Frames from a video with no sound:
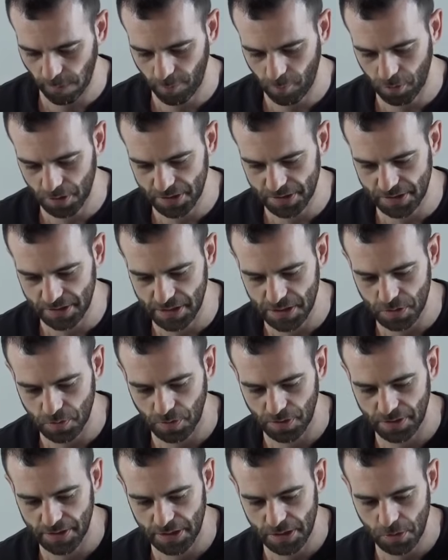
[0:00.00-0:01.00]
was this
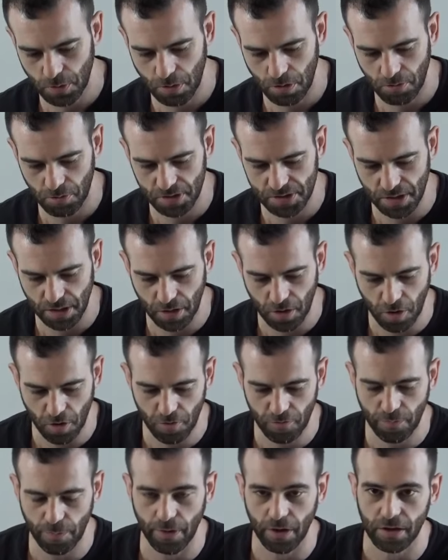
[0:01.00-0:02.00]
one. This one was a
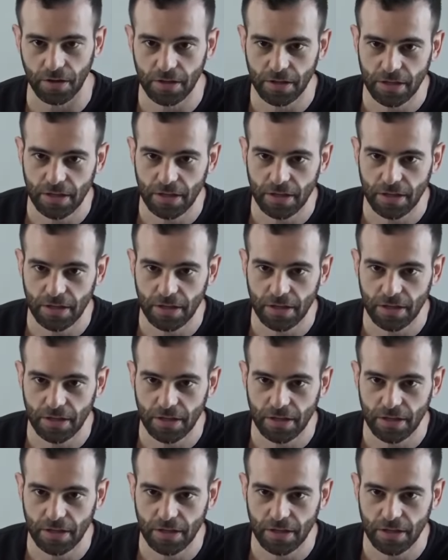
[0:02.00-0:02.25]
curveball.